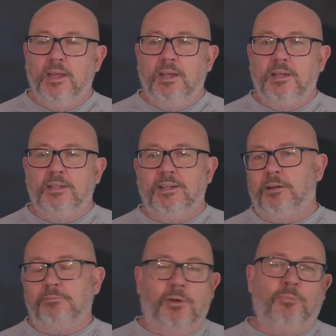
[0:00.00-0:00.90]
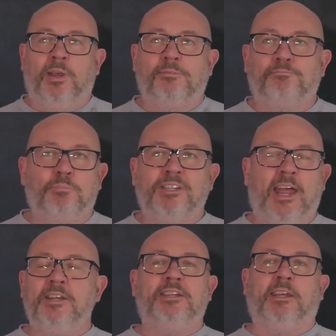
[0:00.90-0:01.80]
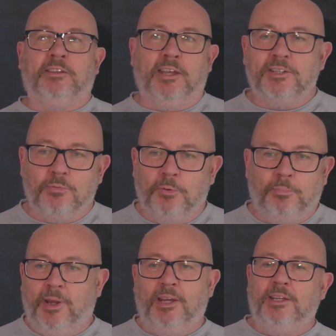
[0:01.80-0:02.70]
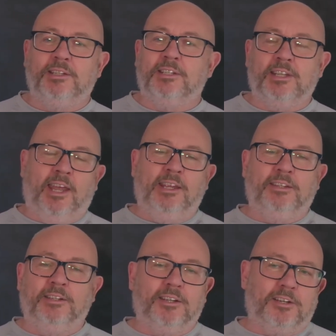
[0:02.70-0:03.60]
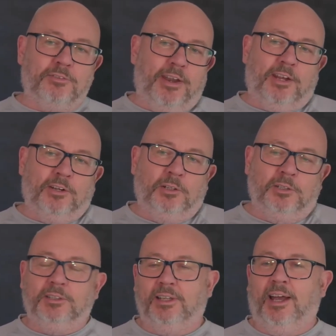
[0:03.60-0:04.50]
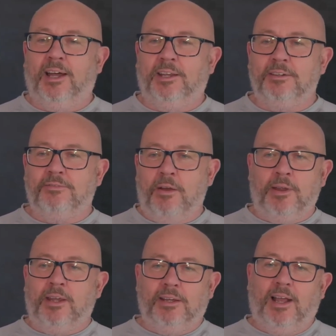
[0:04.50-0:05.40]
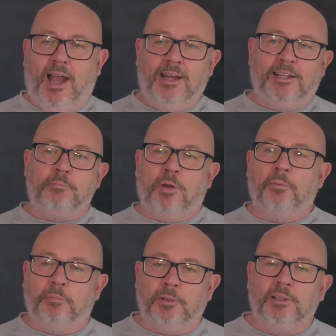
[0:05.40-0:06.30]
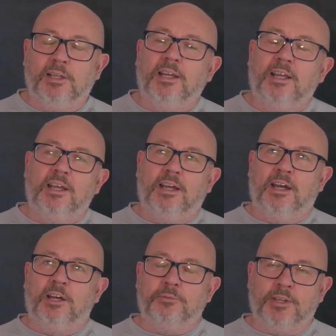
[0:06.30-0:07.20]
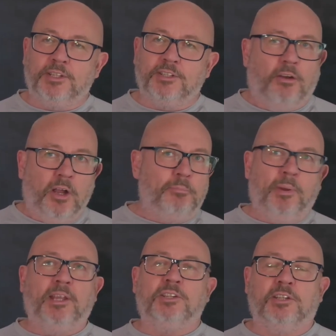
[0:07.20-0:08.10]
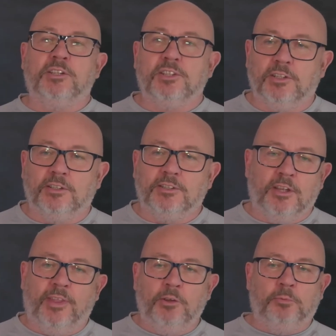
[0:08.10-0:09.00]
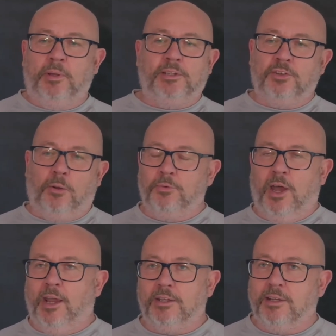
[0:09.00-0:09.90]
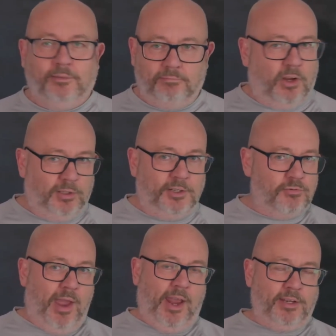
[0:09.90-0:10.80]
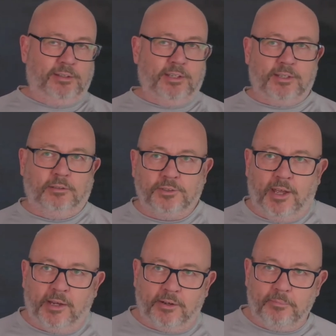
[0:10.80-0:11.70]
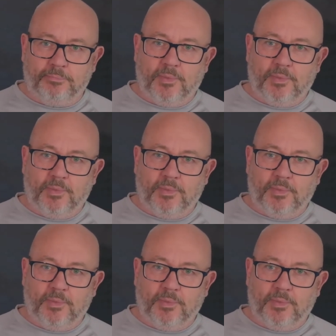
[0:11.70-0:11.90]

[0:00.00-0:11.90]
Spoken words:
Now, one way of presenting this would be to say that critical and very highly probable risks are our biggest concern. So they would be top right and coloured red in this little diagram.